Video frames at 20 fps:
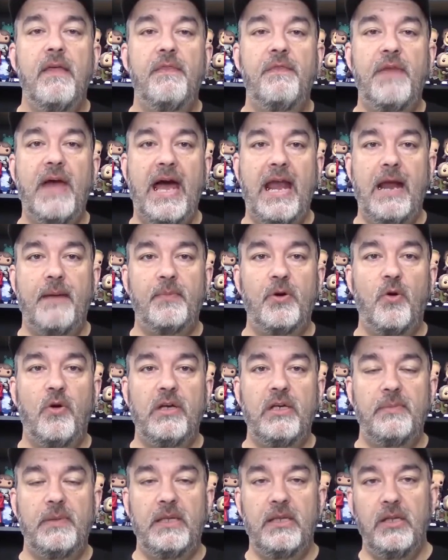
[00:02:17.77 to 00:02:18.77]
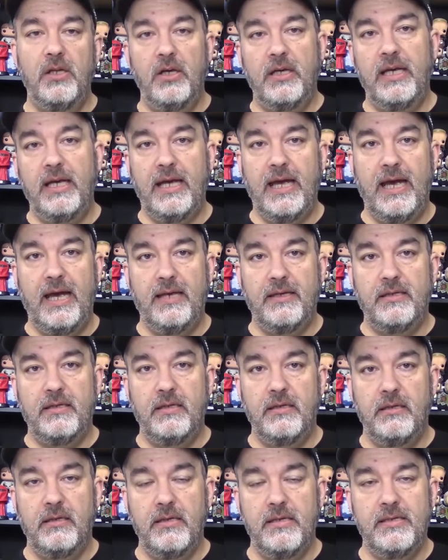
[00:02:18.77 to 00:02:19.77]
that I'm going to be looking
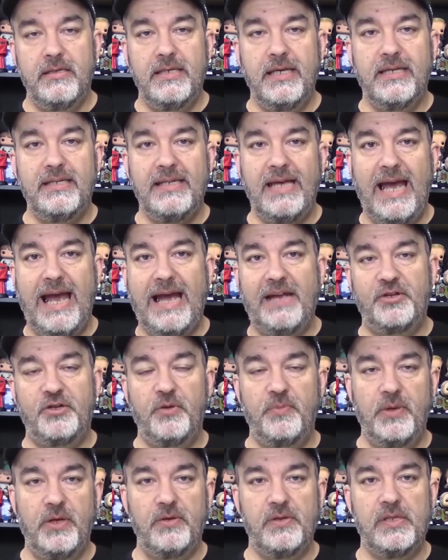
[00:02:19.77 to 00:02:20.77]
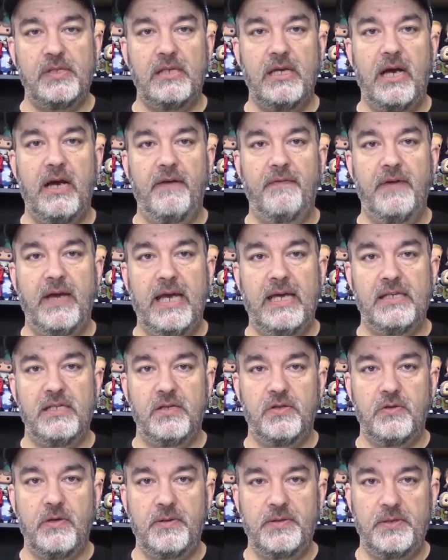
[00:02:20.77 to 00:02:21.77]
at, 6 attributes of a
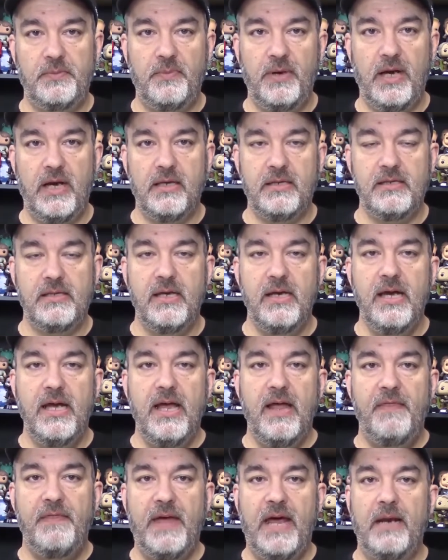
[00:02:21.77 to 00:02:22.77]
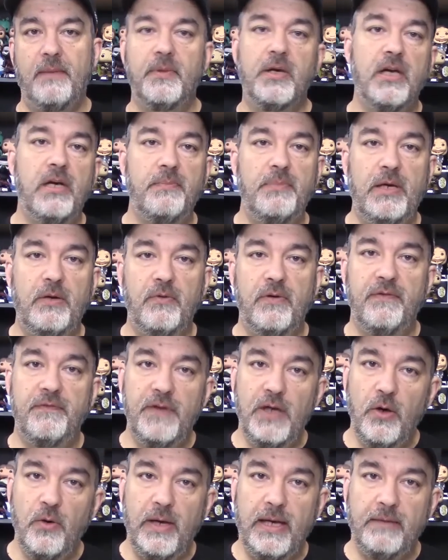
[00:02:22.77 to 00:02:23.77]
subscription box that I'm going to be
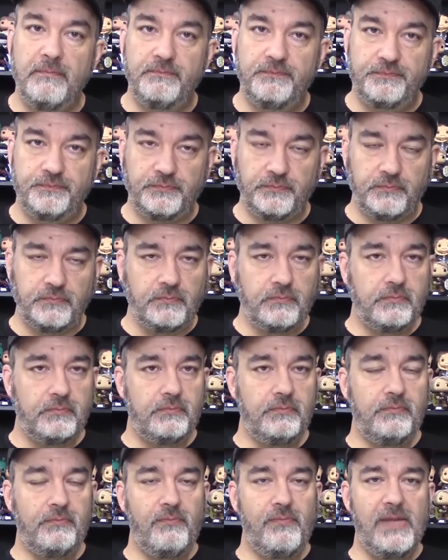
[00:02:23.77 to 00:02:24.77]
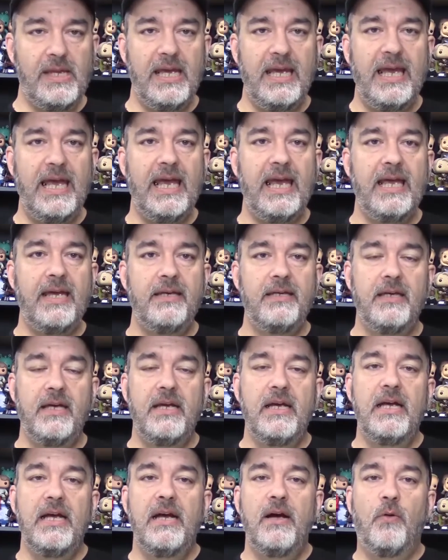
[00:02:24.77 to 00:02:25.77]
reviewing. And
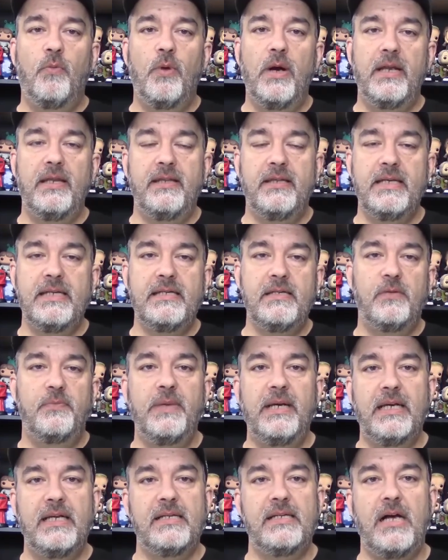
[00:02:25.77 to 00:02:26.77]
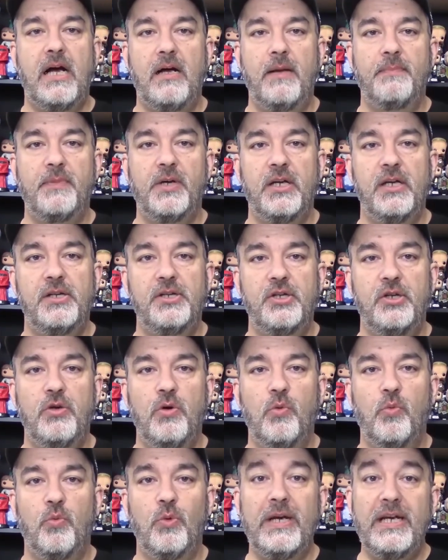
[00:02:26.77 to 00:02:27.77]
what this will mean is I'm going to
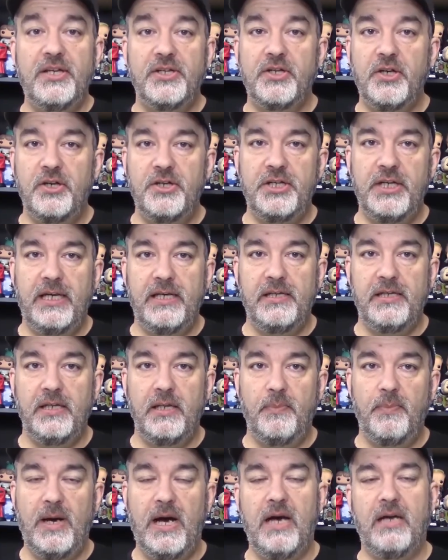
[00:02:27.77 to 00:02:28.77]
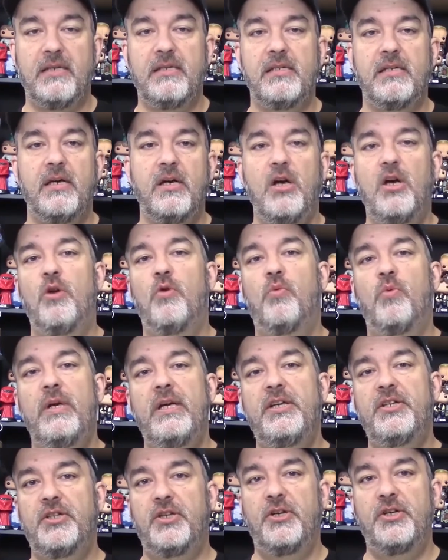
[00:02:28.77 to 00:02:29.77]
do research into the box,
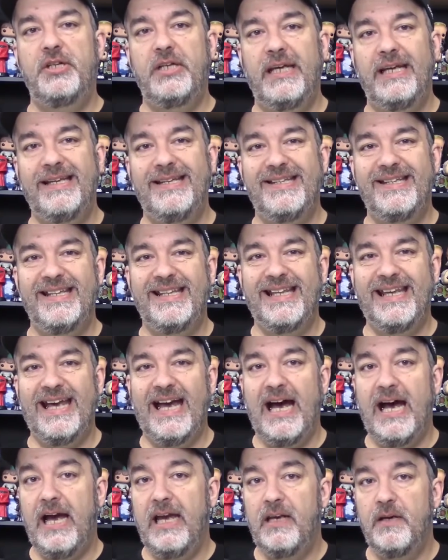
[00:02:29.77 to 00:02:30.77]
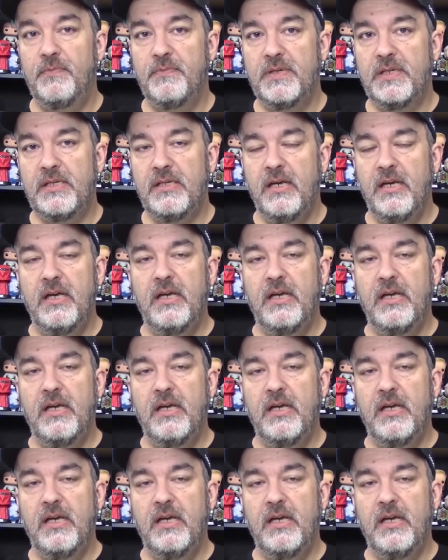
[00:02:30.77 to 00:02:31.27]
research into the items